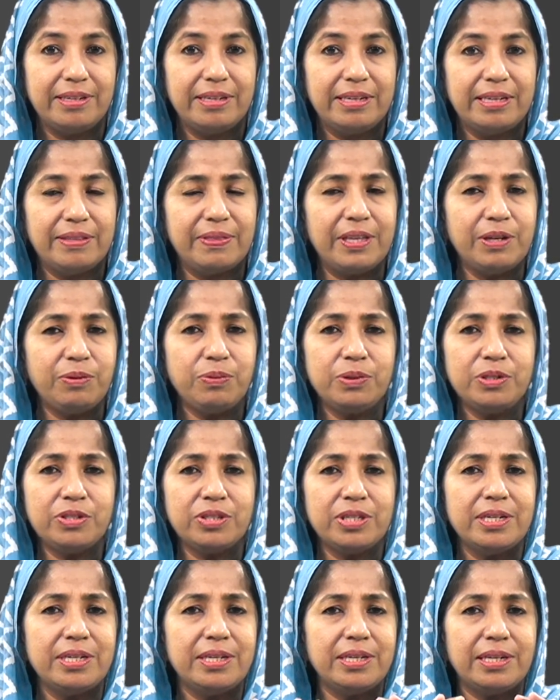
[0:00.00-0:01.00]
That was
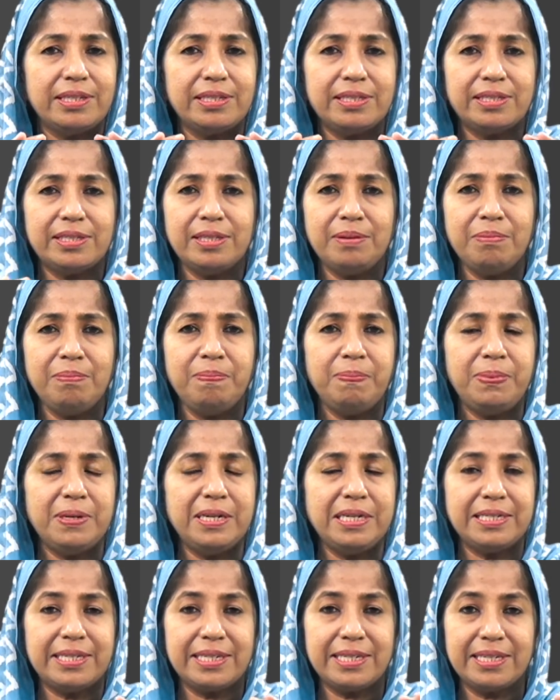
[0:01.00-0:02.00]
a simple
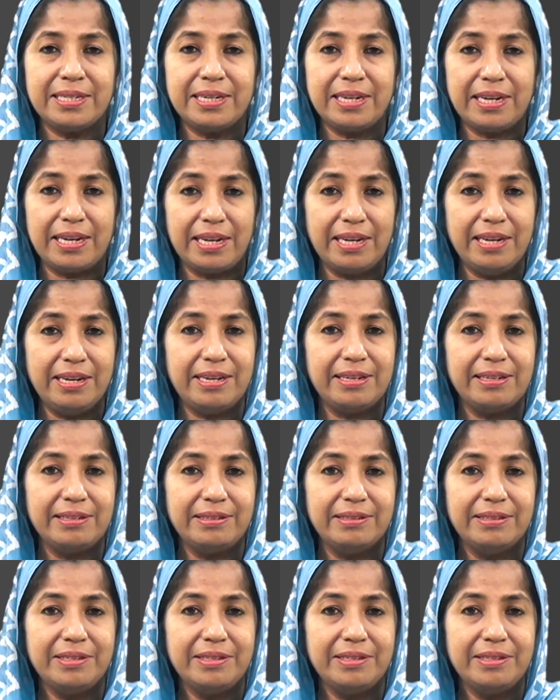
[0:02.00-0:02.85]
technique